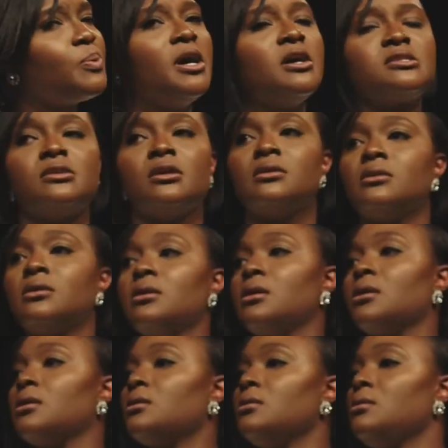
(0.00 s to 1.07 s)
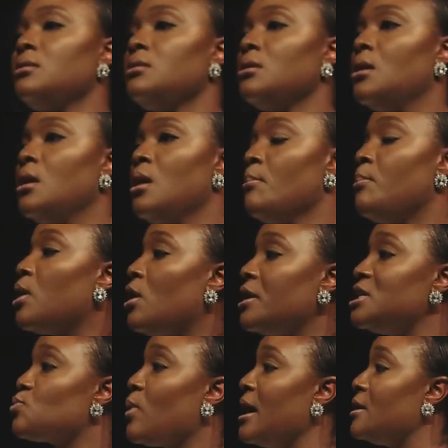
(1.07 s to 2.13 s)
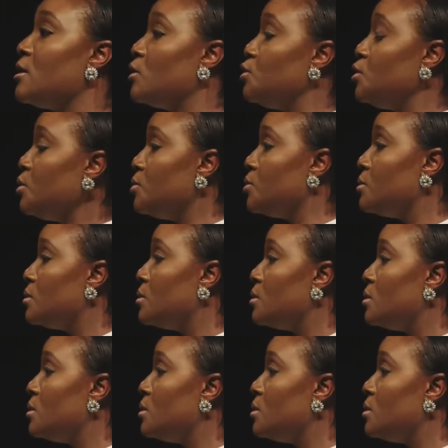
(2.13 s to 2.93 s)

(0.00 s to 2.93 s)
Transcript: person. But God is waiting on you.